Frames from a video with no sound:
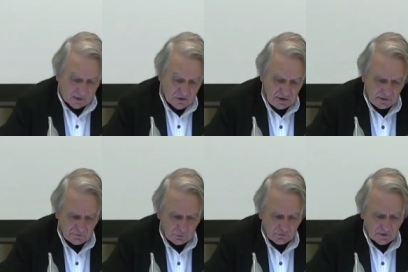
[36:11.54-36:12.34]

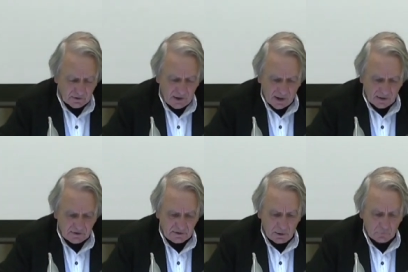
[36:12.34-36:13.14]
achieves a certain
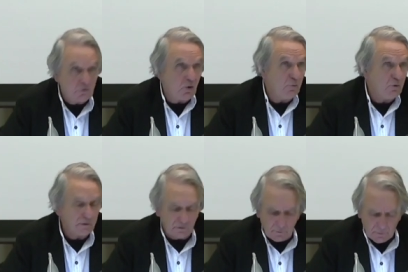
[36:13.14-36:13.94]
idea of
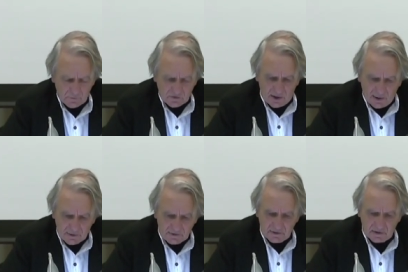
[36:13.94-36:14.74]
communism, the
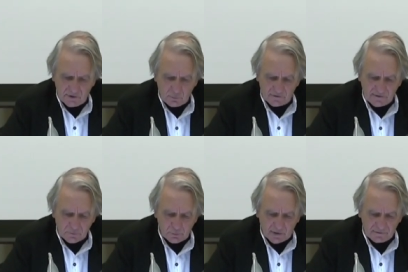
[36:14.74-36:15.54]
idea that was
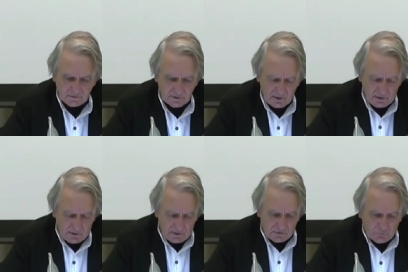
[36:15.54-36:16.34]
expressed
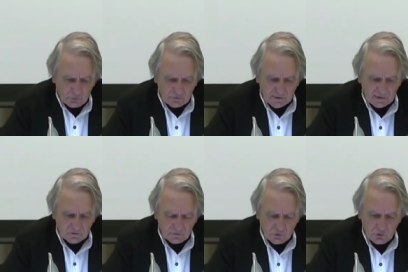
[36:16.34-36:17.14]
in those
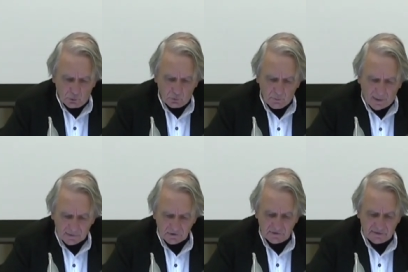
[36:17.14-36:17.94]
texts of the young
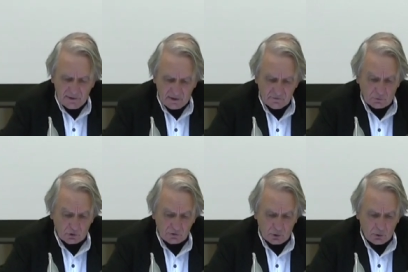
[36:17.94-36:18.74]
Marx that I
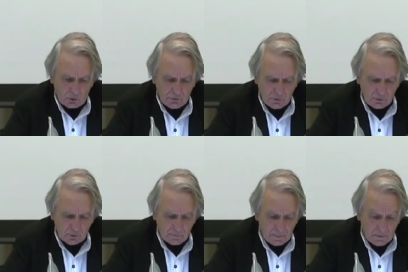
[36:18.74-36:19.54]
evoked earlier
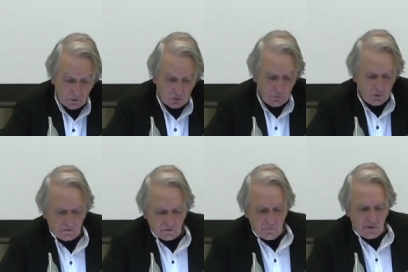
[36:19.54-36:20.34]

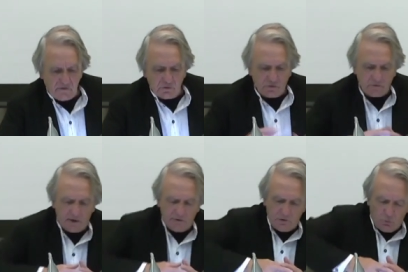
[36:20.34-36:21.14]
communism is a
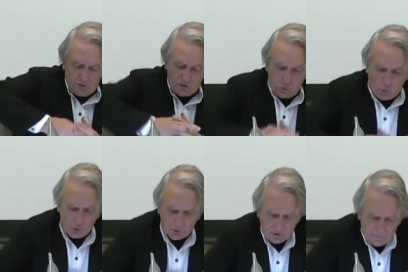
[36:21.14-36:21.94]
state in which
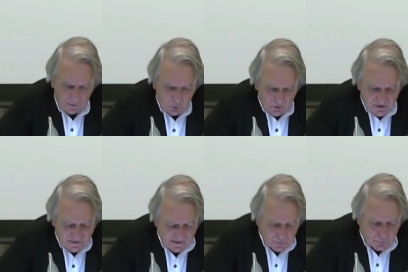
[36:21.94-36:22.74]
work, which
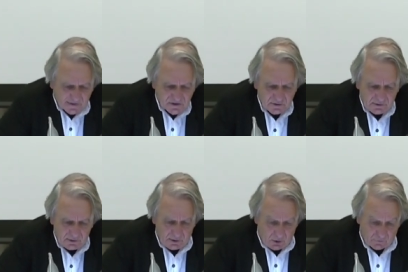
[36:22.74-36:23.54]
is the
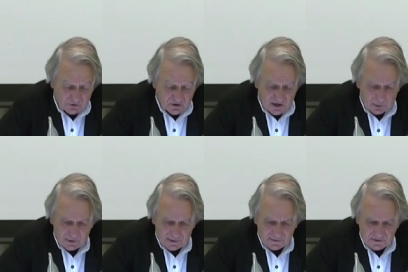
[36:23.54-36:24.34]
expression of the
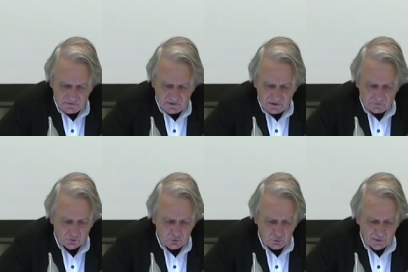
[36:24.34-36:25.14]
generic activity of
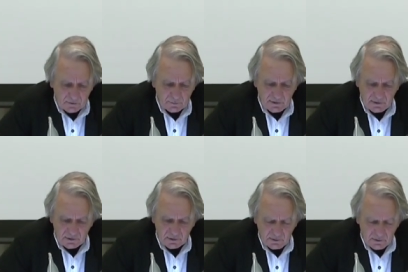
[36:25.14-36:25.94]
the human
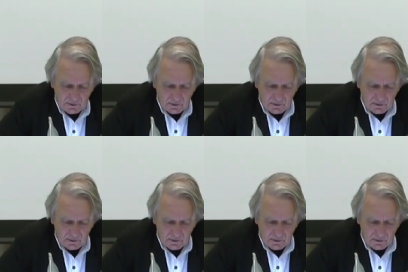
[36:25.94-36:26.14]
being,